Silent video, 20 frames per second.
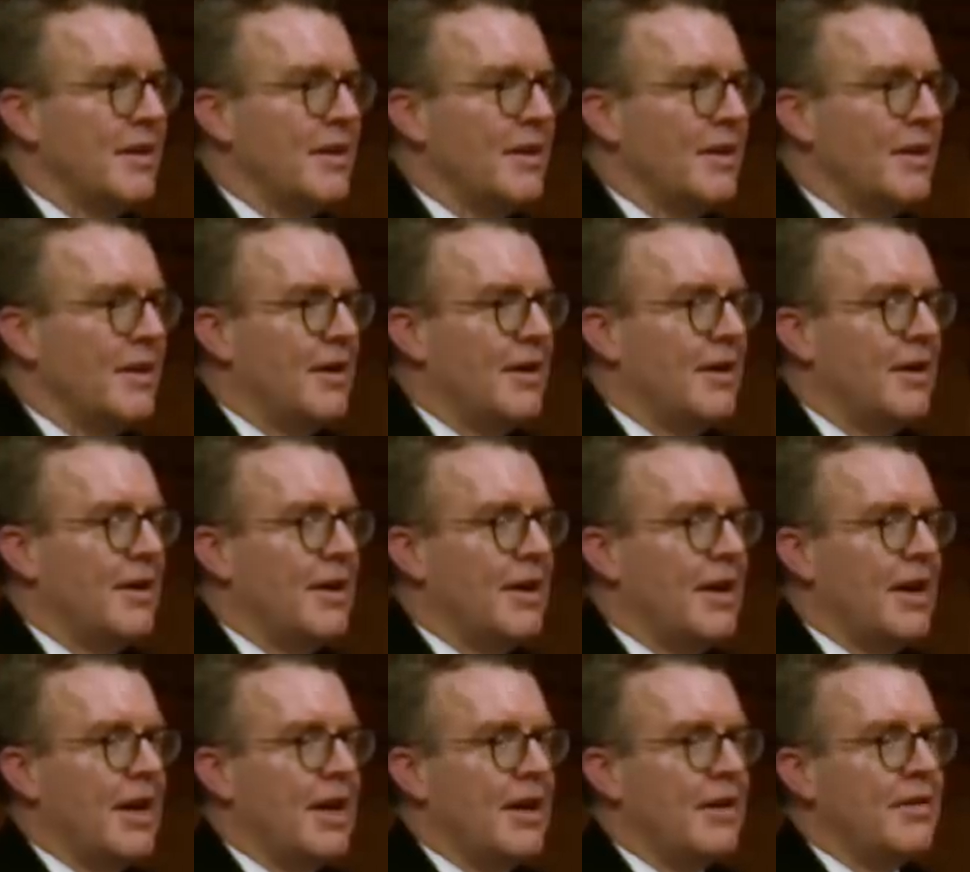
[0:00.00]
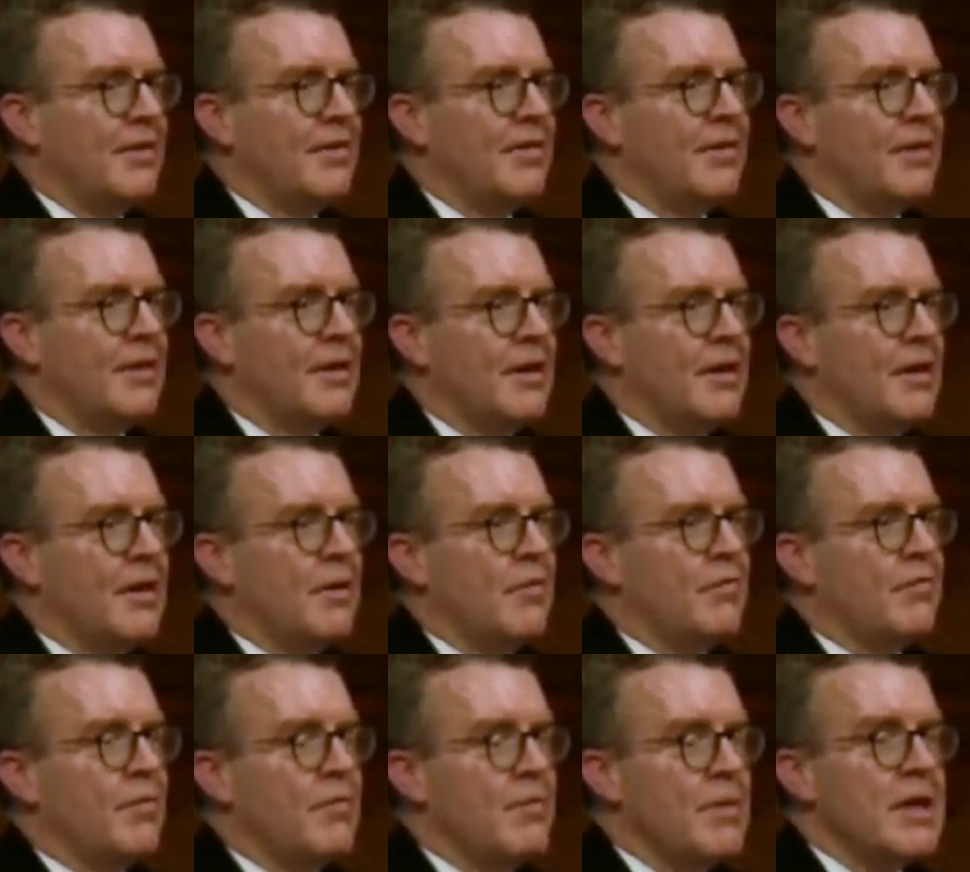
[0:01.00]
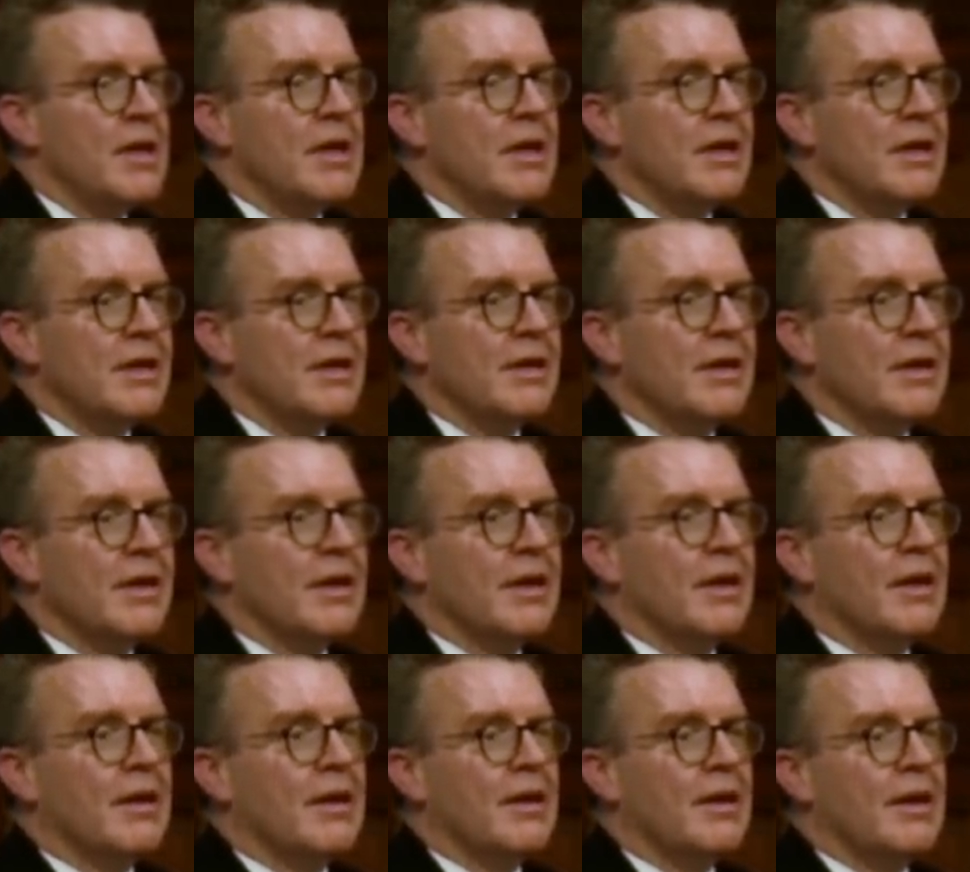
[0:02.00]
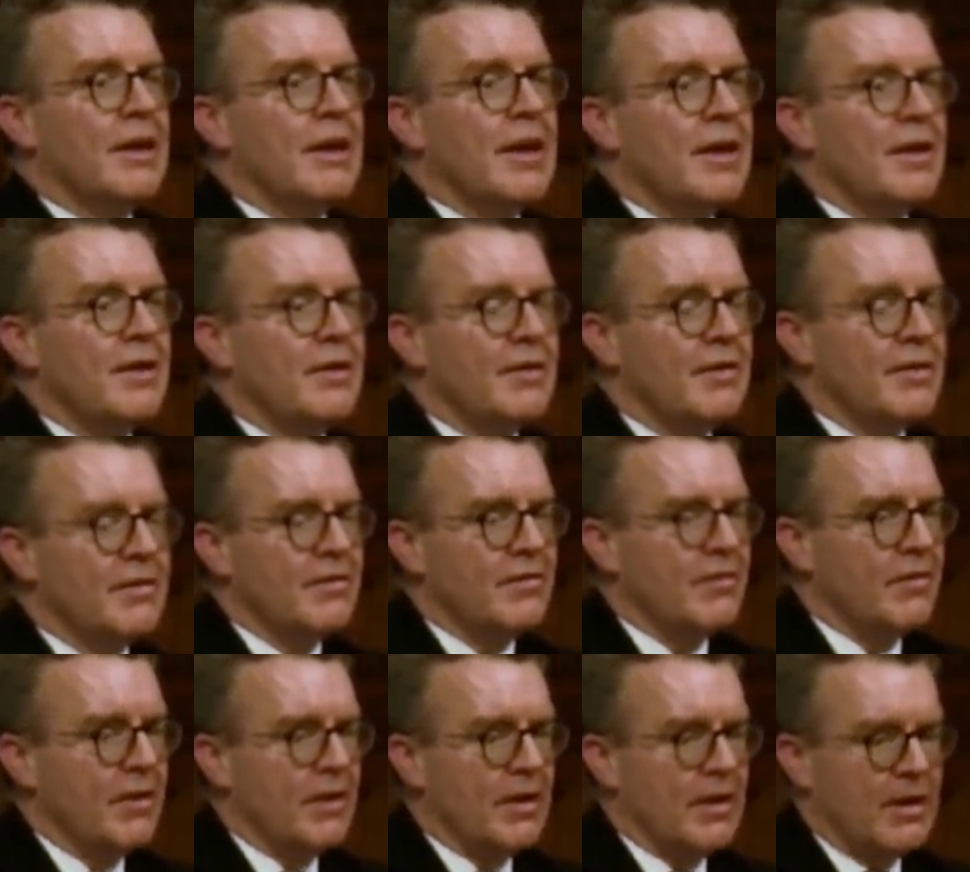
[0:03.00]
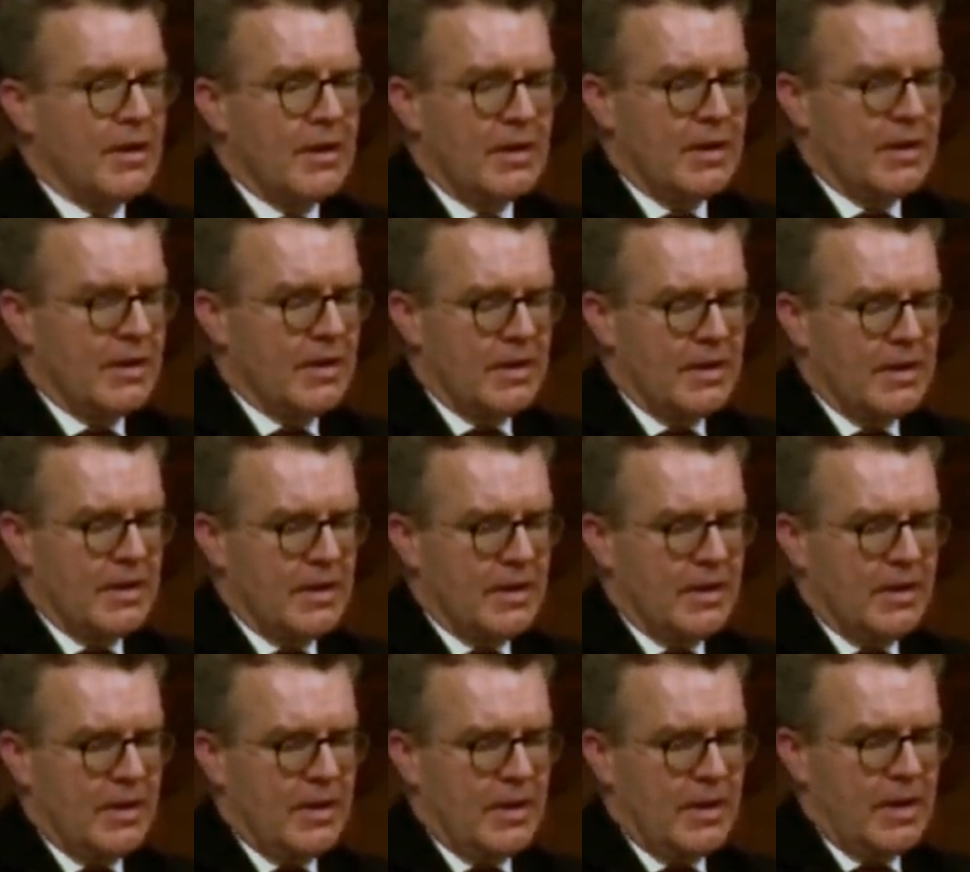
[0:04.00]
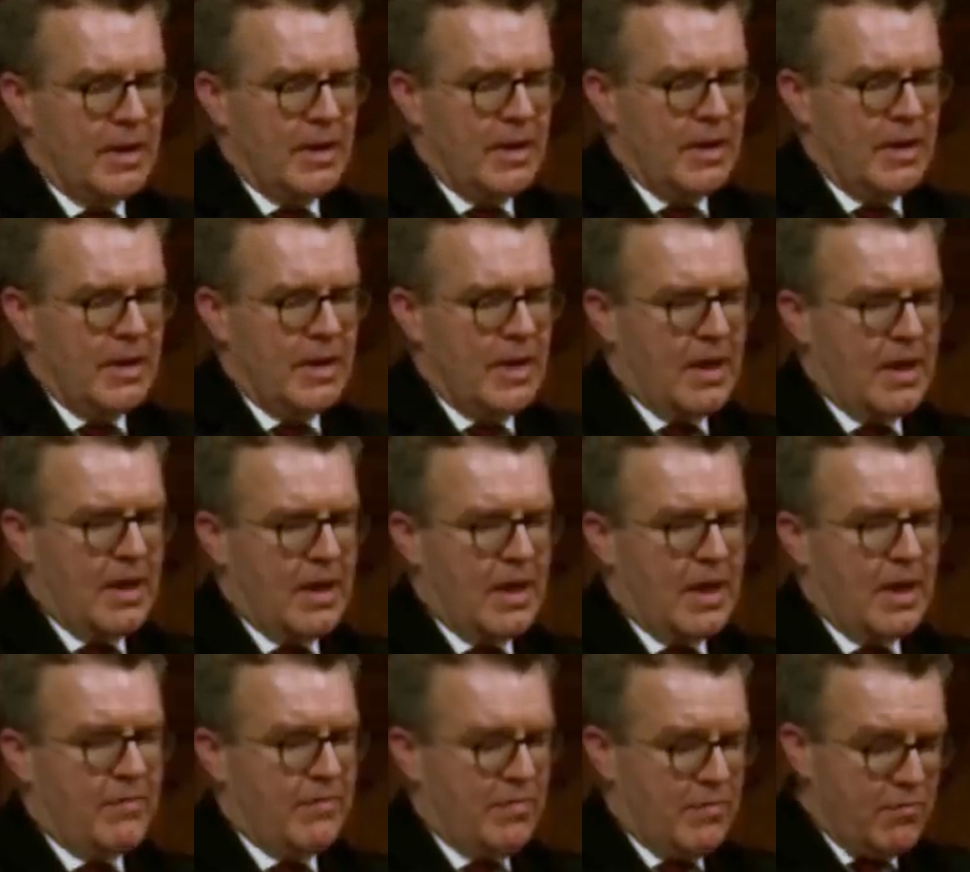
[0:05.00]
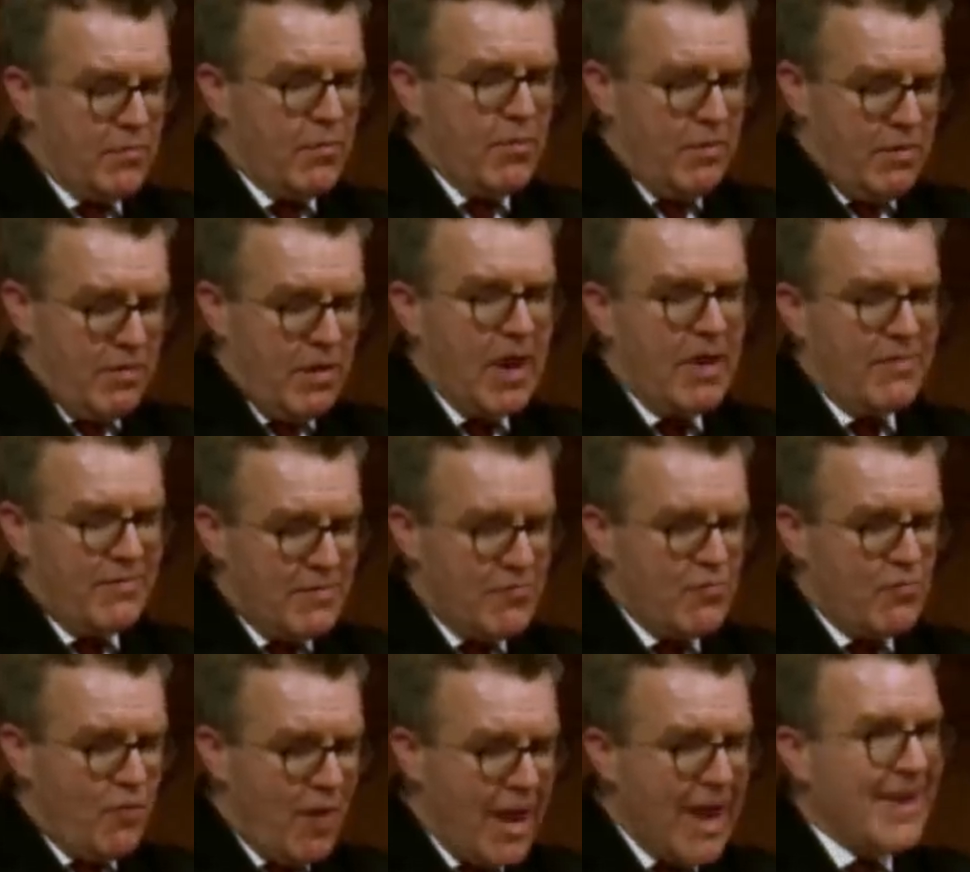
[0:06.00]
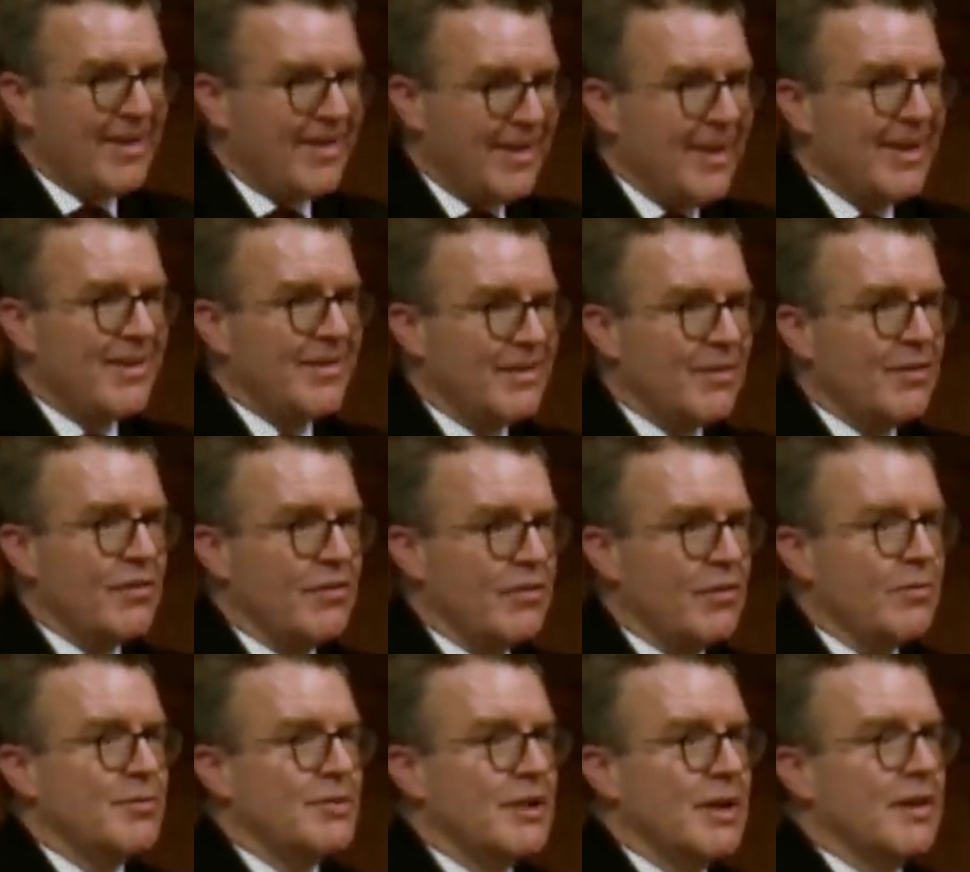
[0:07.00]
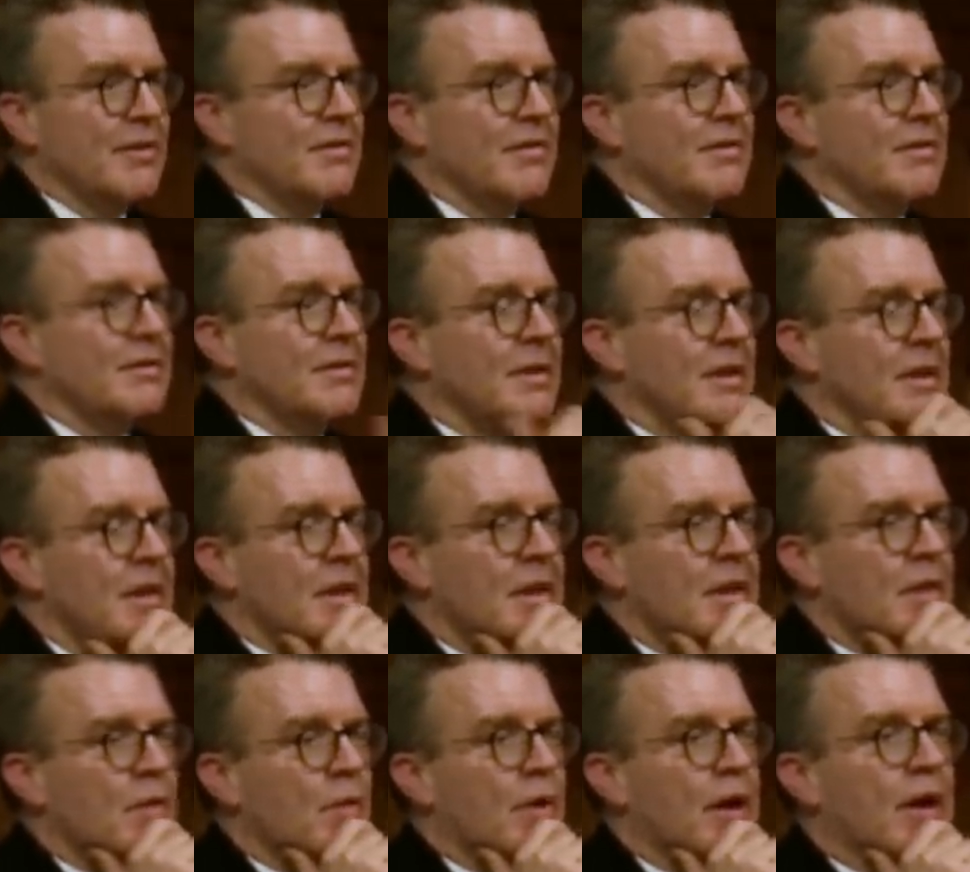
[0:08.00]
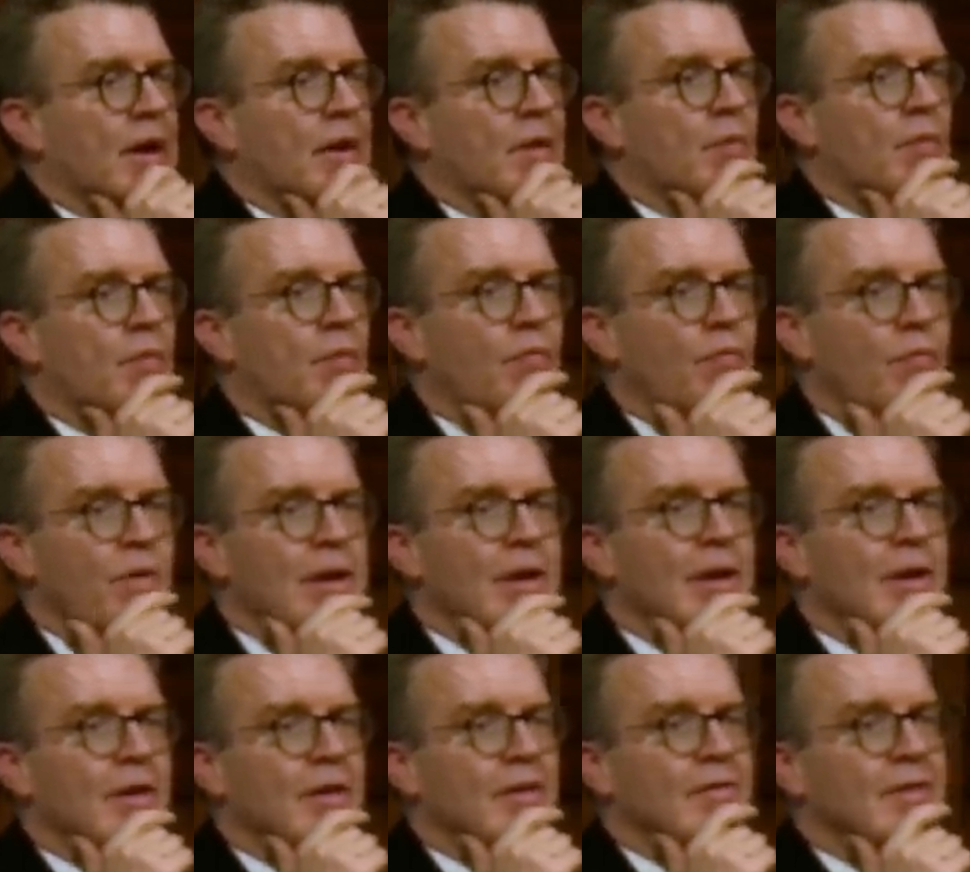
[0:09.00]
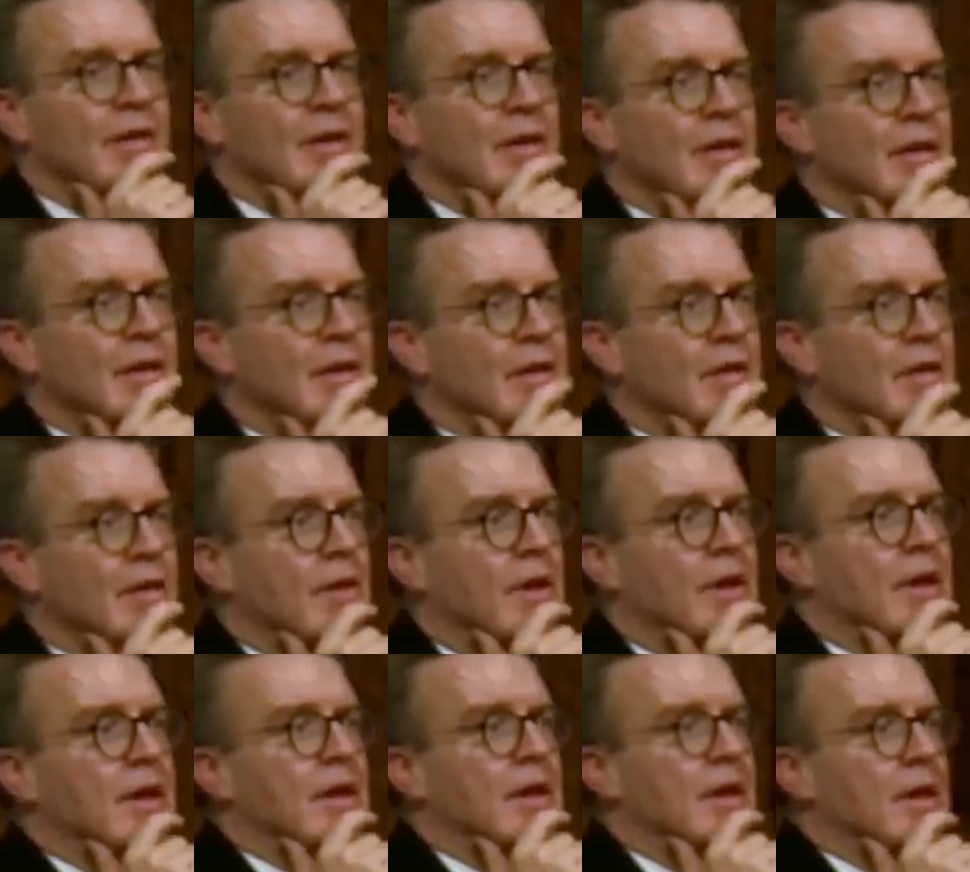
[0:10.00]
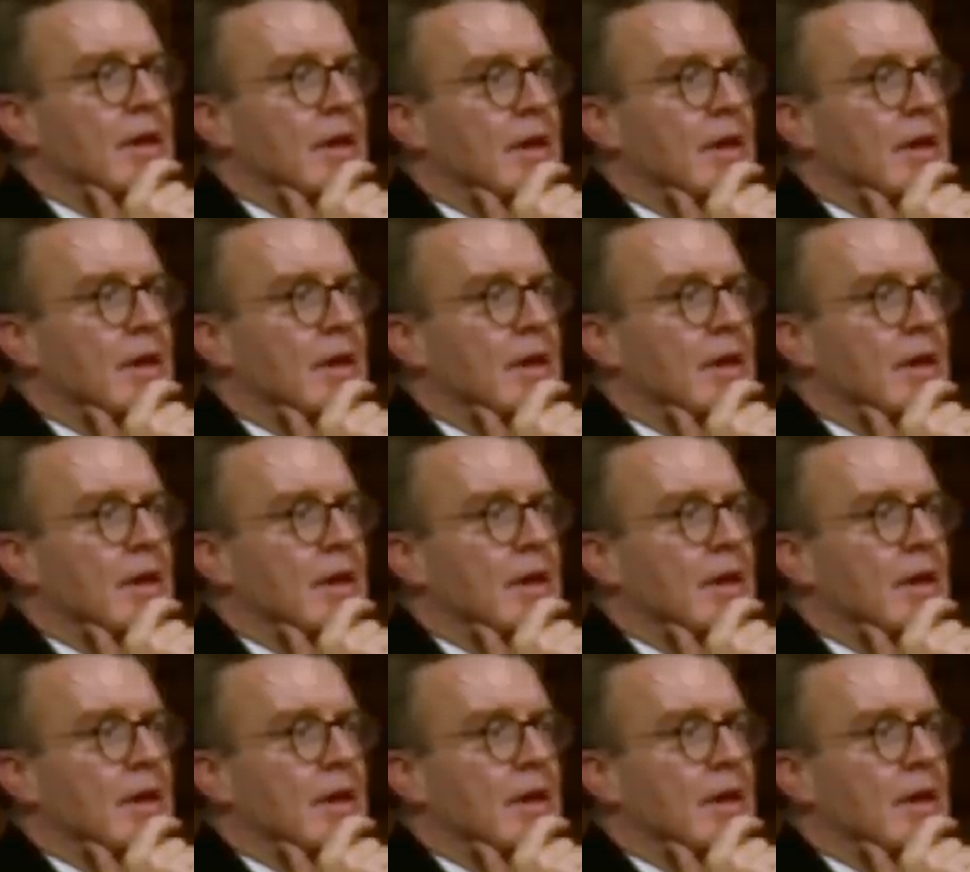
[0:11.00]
Uh, and for me, uh, it ended uh, uh, having, re- having read into the subject and realizing that